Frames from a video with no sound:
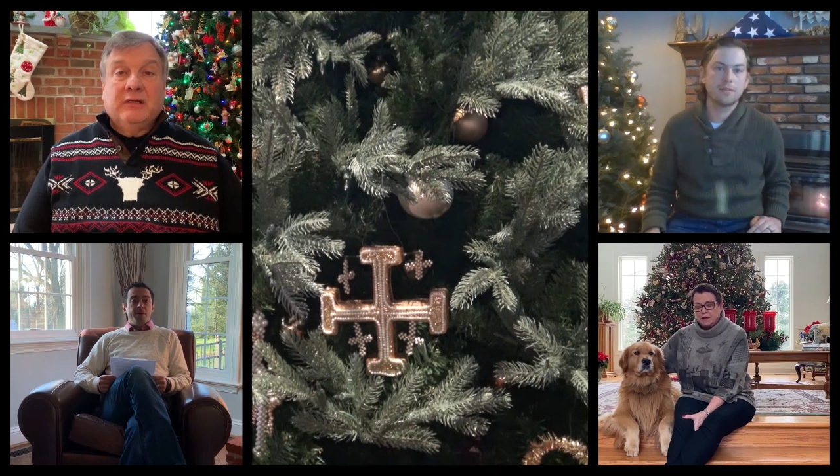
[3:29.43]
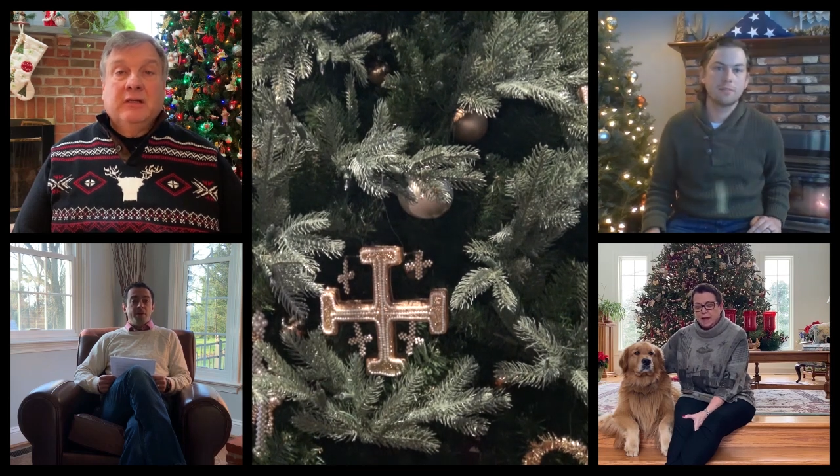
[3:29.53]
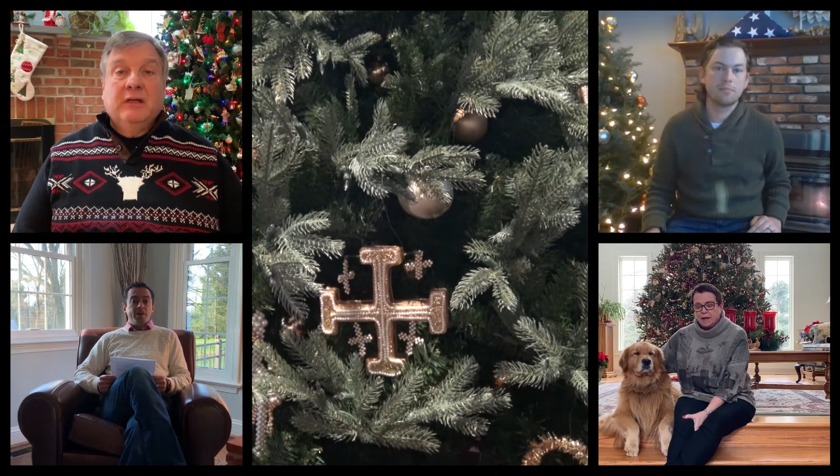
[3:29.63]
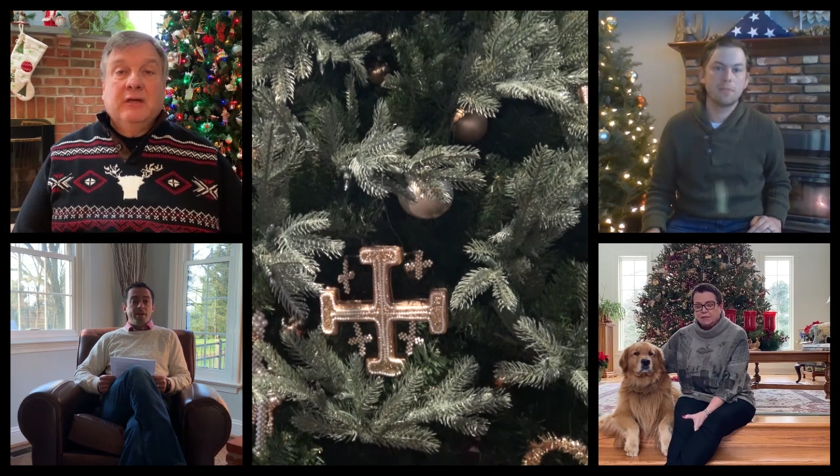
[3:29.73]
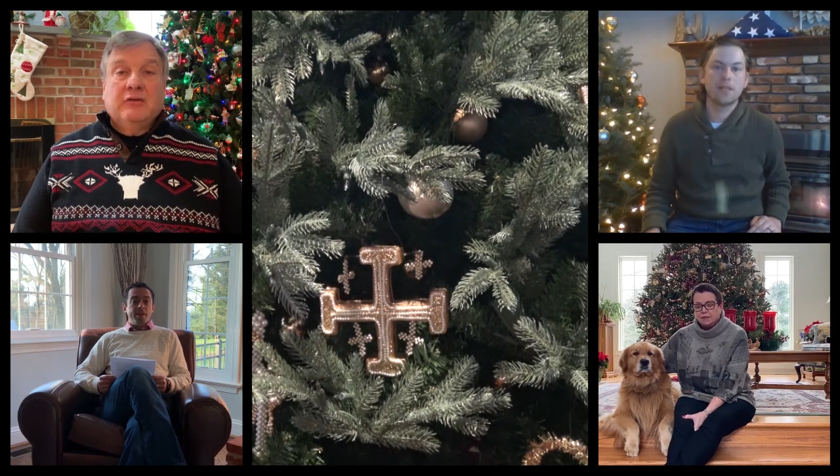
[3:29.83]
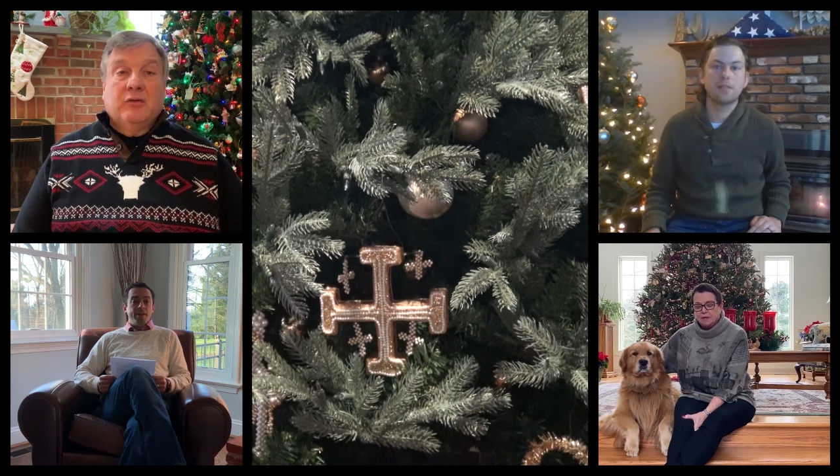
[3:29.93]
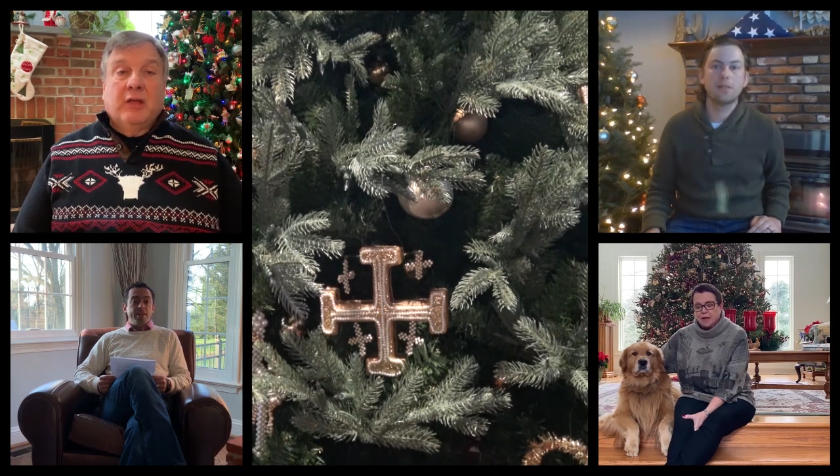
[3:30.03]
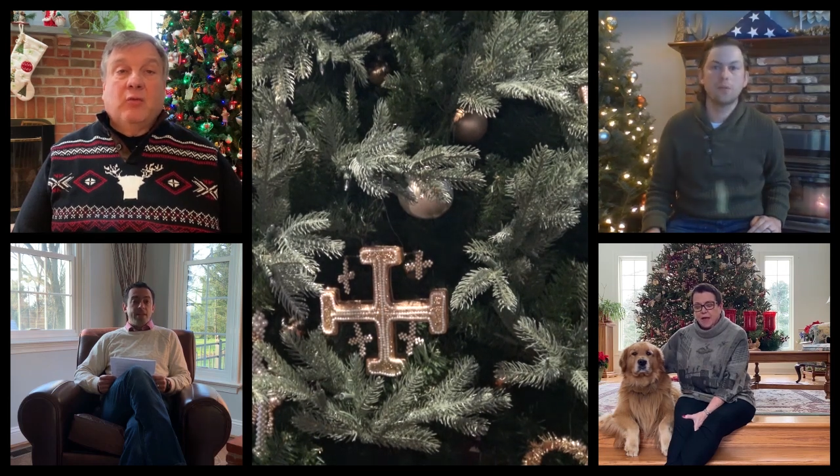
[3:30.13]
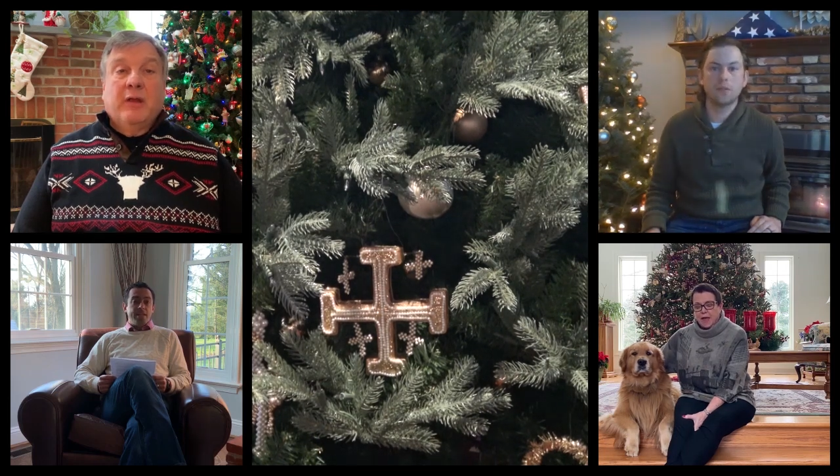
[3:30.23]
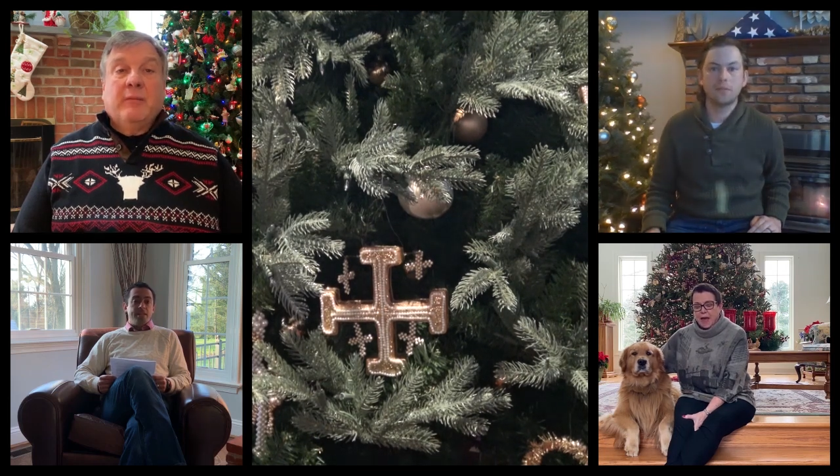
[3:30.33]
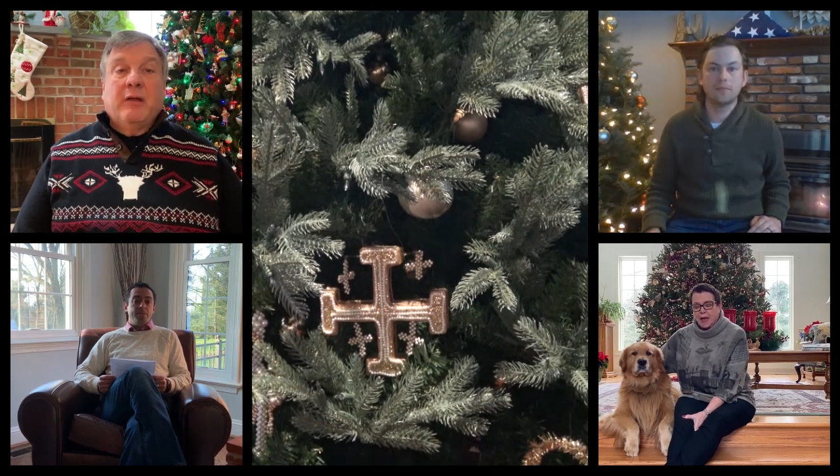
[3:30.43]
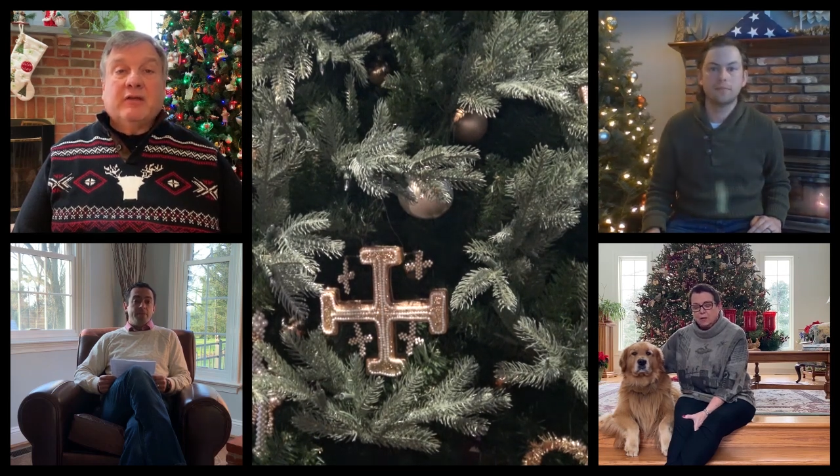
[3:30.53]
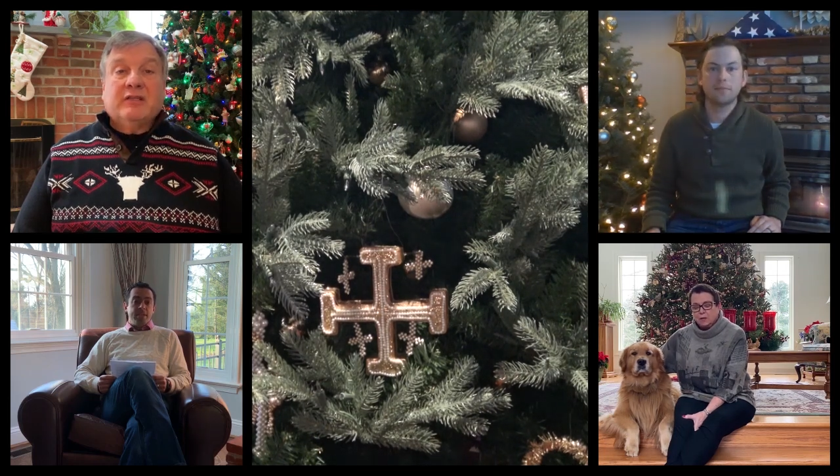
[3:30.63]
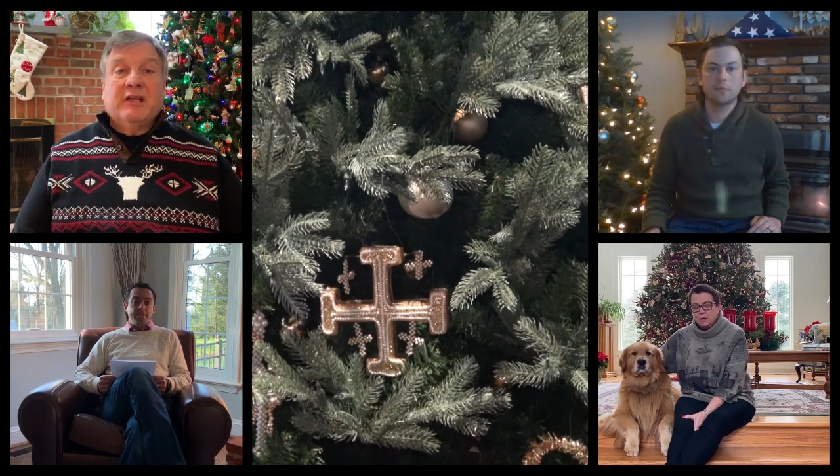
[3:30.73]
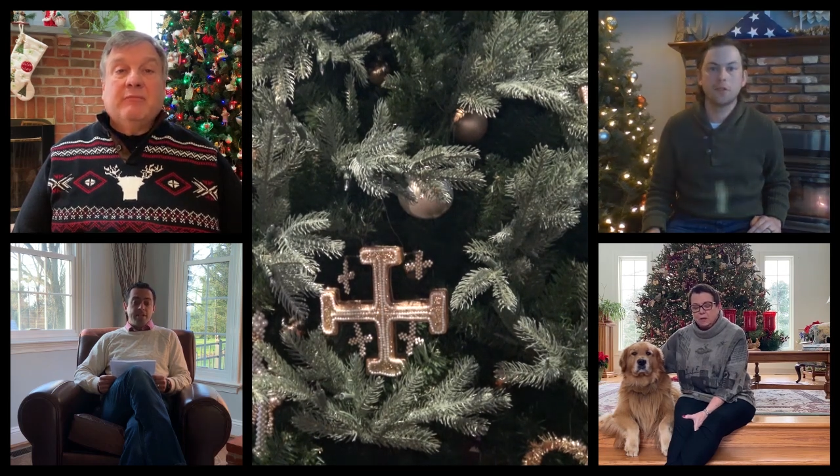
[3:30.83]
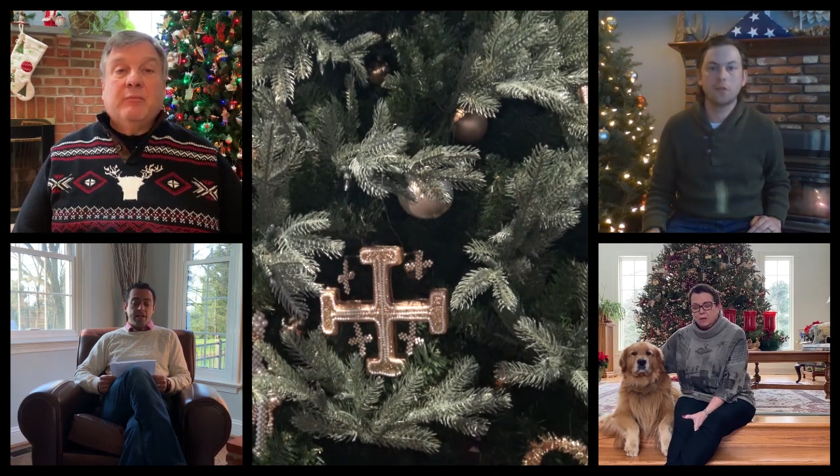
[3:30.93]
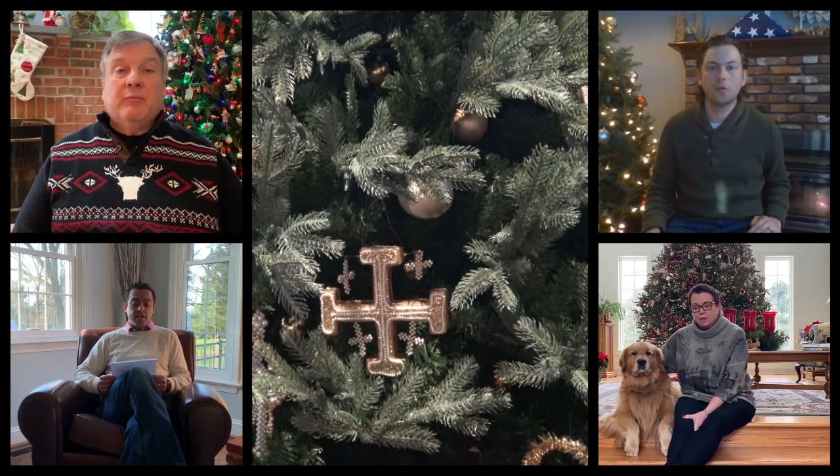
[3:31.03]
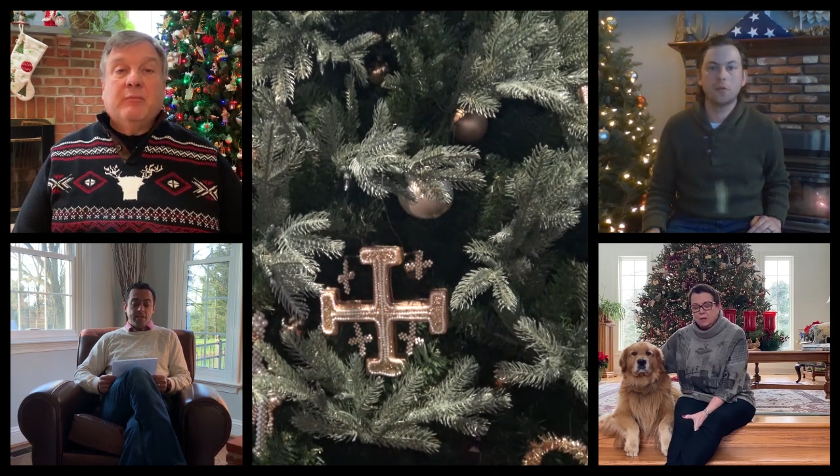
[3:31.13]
stay strong and